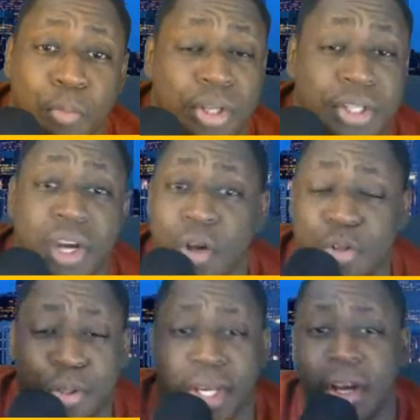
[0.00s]
But y'all also
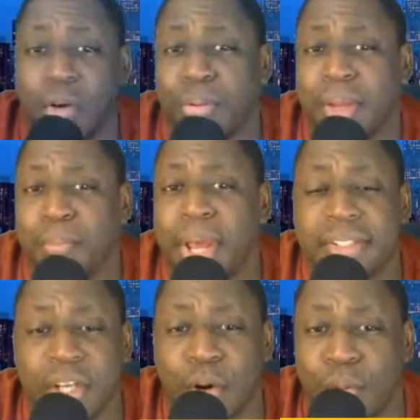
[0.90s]
can get all the playbacks.
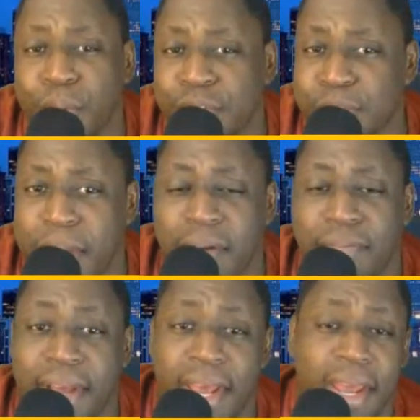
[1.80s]
They're going to be on
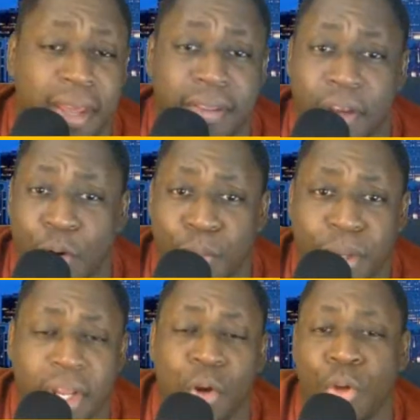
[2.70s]
Spotify. They're going to be
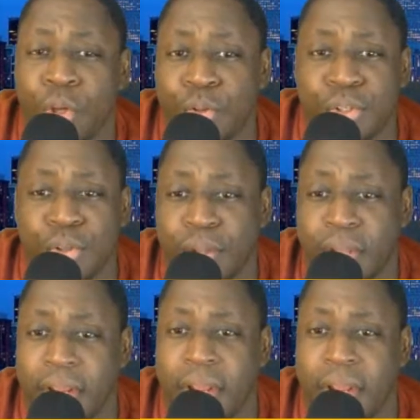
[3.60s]
here on YouTube. They're here